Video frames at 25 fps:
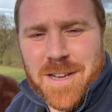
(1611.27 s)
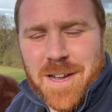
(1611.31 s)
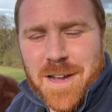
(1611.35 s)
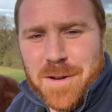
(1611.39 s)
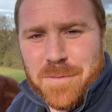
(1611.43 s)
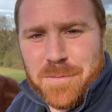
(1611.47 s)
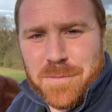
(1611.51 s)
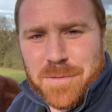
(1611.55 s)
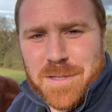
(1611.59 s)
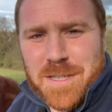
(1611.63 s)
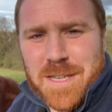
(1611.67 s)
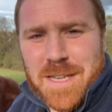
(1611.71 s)
I
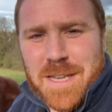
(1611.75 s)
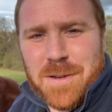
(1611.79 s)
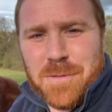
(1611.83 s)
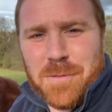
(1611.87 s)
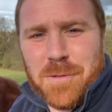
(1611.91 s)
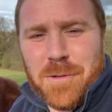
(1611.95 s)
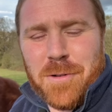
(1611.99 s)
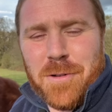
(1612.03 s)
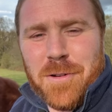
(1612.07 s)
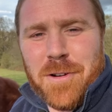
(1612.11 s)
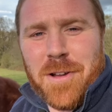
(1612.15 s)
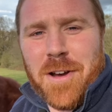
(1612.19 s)
will see you
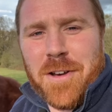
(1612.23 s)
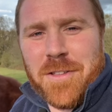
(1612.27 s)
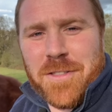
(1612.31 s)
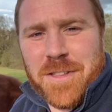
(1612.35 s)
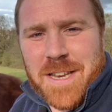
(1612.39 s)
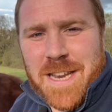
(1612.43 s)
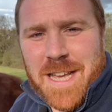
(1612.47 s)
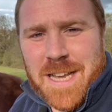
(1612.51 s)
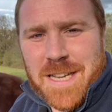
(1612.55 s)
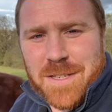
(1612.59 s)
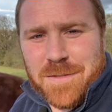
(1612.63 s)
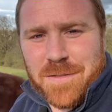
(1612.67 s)
all on
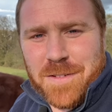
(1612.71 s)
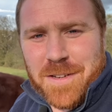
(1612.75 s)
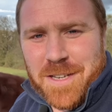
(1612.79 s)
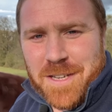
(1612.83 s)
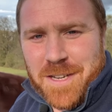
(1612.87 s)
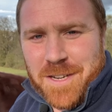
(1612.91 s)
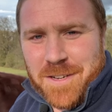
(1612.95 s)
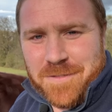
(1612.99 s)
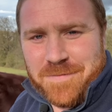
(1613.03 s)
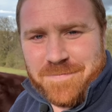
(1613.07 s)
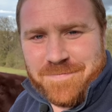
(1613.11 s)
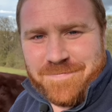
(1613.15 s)
the next
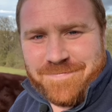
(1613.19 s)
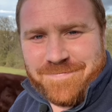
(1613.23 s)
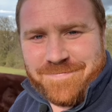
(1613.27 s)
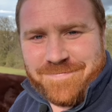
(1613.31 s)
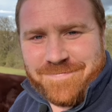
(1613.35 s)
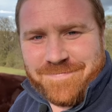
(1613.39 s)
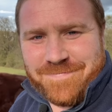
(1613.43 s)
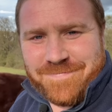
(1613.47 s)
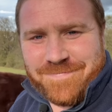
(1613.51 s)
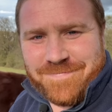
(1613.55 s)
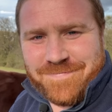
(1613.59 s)
video.